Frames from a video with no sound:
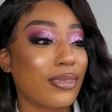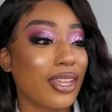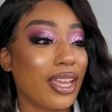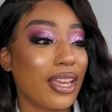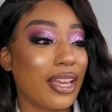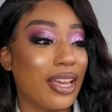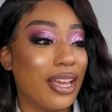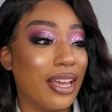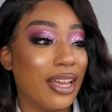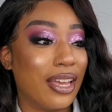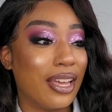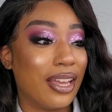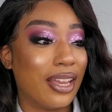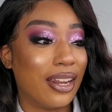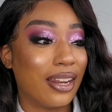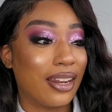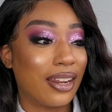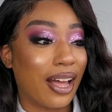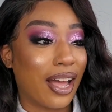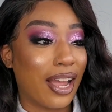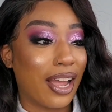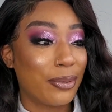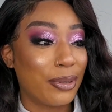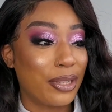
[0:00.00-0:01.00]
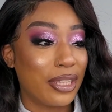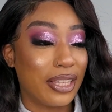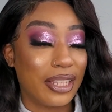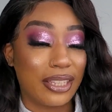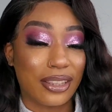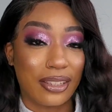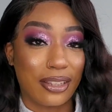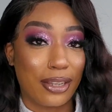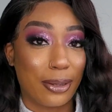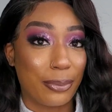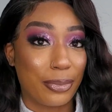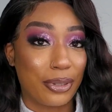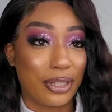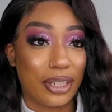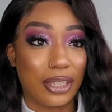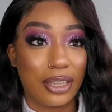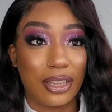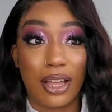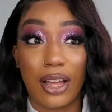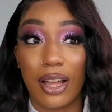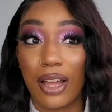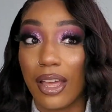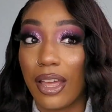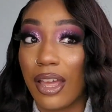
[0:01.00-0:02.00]
and I really like the company a
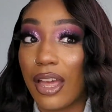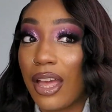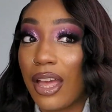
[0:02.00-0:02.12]
lot